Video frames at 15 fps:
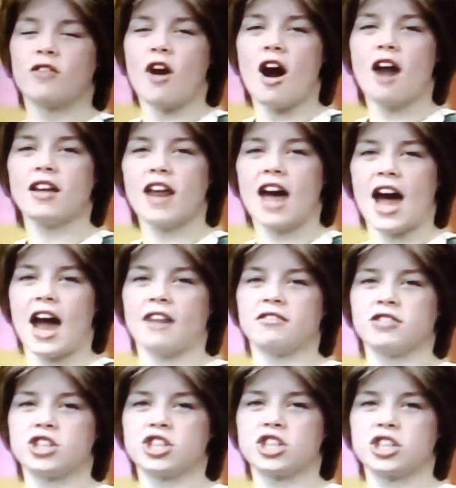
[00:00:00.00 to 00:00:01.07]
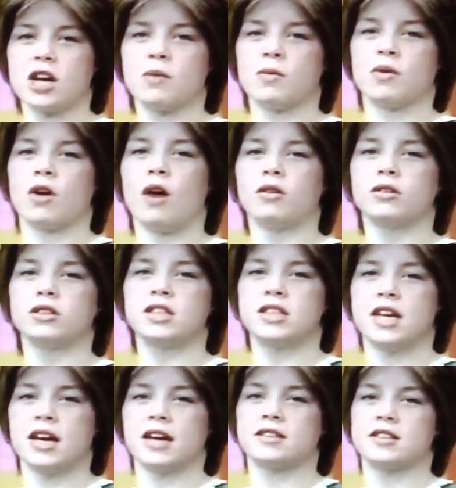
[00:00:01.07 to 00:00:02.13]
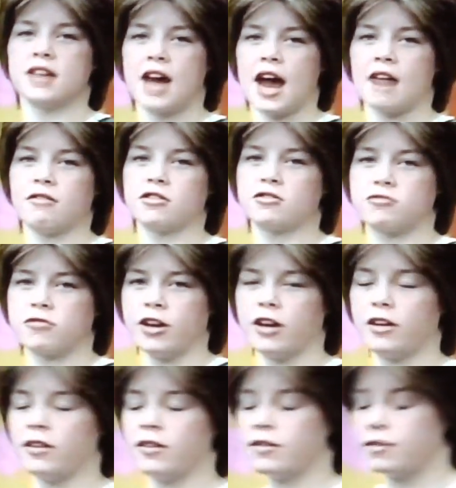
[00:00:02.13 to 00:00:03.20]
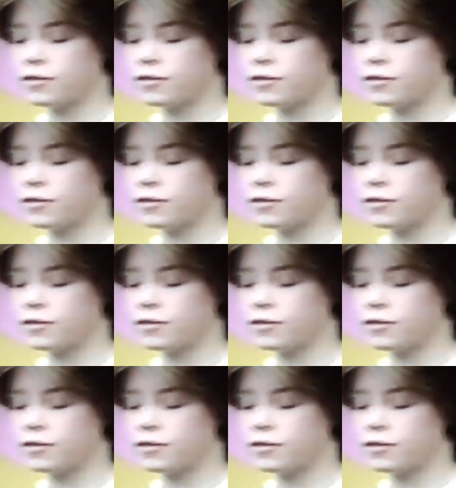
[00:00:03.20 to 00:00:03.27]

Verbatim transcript: We're all Irish, and we're going to dance an Irish reel.